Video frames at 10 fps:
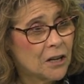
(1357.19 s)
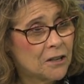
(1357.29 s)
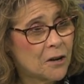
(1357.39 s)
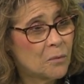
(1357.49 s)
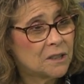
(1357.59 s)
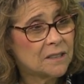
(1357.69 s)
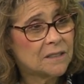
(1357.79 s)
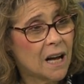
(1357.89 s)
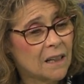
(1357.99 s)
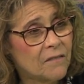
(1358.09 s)
You know, with the
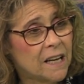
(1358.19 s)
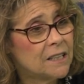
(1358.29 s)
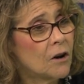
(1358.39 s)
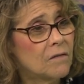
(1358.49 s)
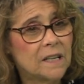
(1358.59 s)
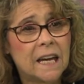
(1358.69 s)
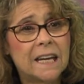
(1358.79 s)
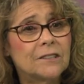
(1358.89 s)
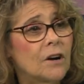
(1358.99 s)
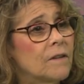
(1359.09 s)
style of Andover. And
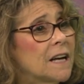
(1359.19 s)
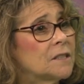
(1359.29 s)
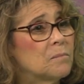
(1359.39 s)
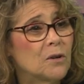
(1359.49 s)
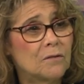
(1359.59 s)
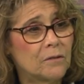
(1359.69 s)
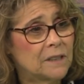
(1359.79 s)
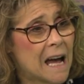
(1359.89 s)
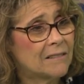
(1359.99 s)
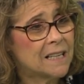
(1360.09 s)
Andover has a beautiful
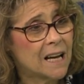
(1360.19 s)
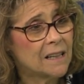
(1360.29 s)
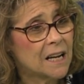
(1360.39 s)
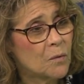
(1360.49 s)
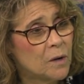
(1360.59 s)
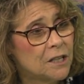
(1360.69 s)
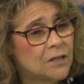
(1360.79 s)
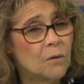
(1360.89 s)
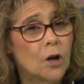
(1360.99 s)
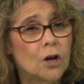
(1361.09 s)
downtown like, yeah, we
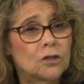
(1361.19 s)
do.